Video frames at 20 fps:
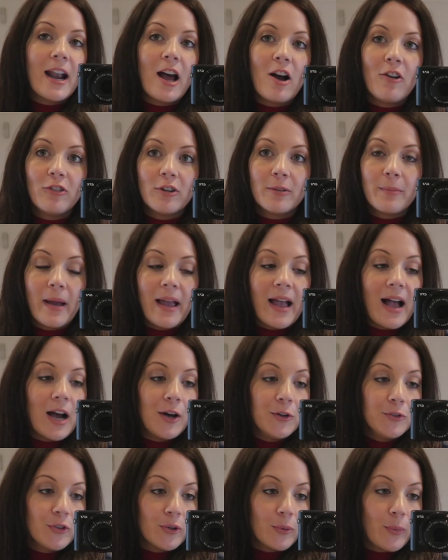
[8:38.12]
Now for my
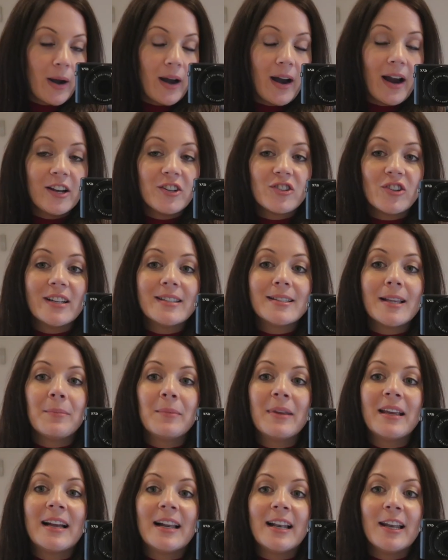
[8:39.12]
outerwear, I tried
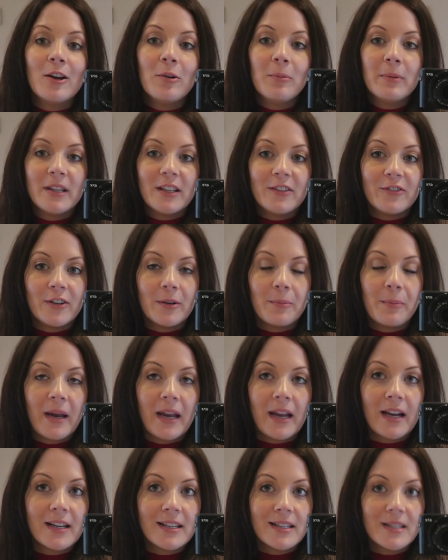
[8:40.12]
something a little bit different
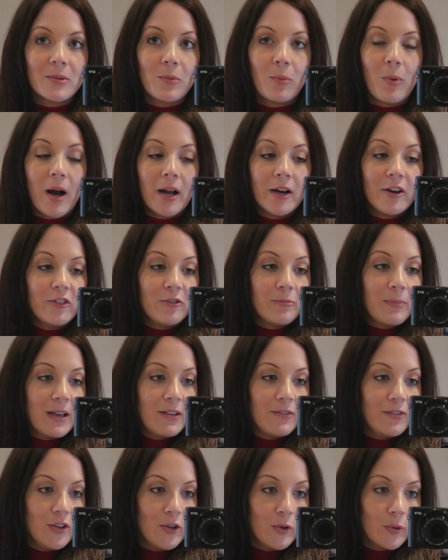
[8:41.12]
because one of
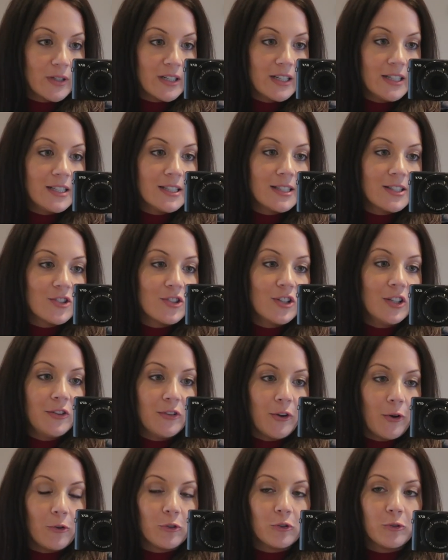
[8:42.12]
my viewers, she
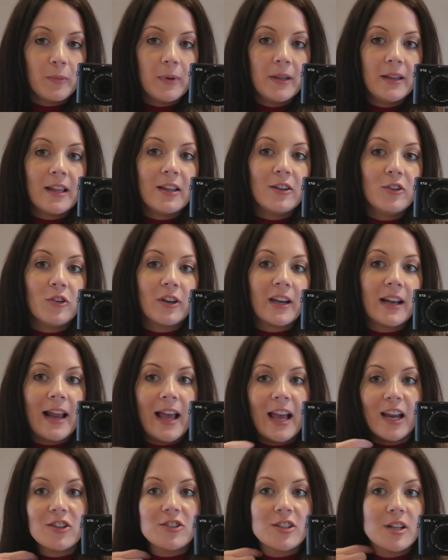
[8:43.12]
told me that you can
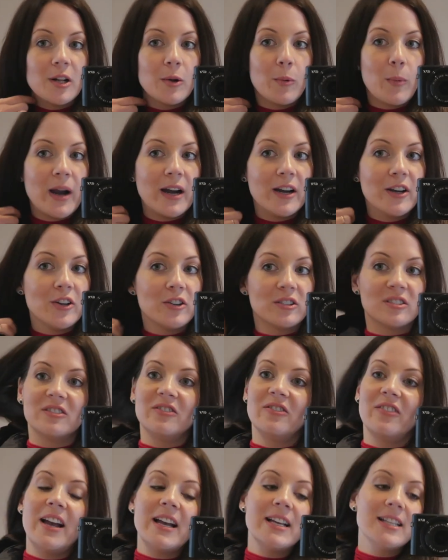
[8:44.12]
actually wear your
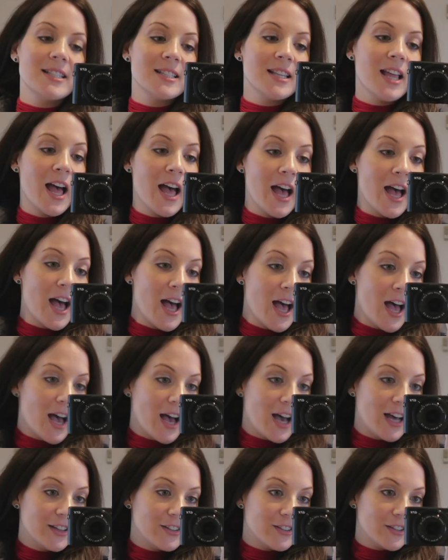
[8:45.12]
vest
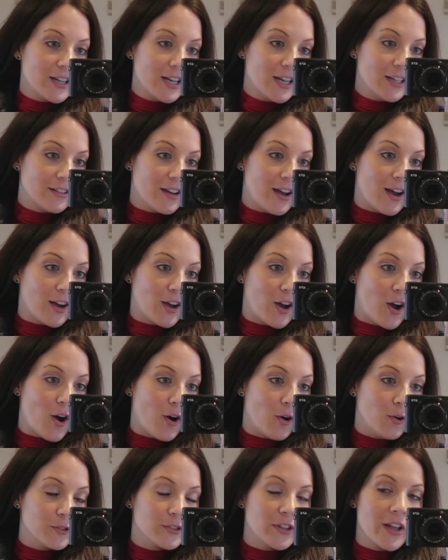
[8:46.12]
underneath a
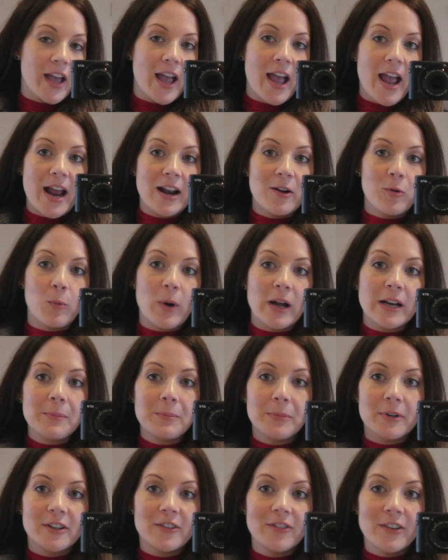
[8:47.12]
coat. And what a
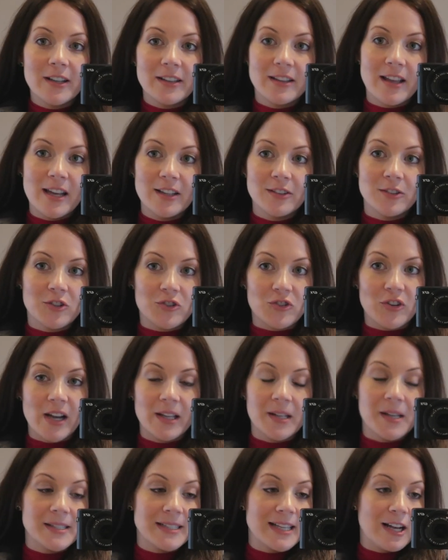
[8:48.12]
perfect day to
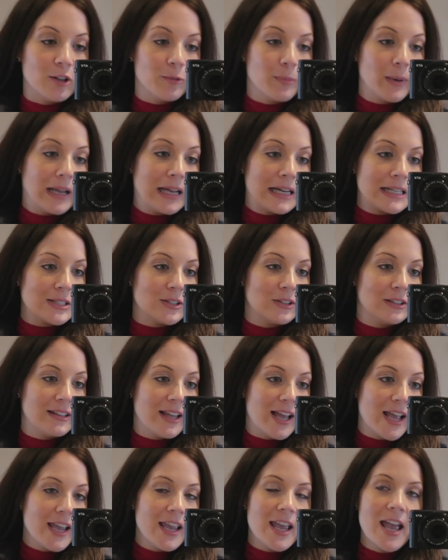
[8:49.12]
try this out, because
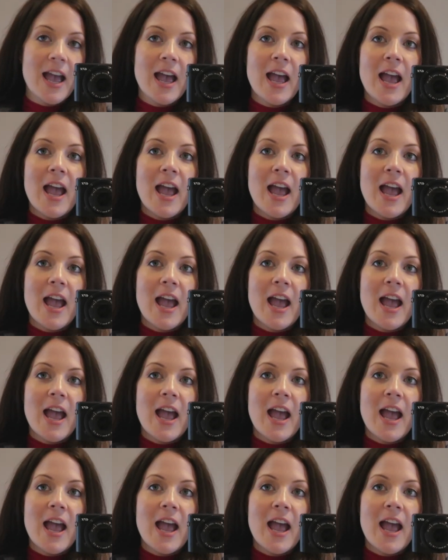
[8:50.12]
today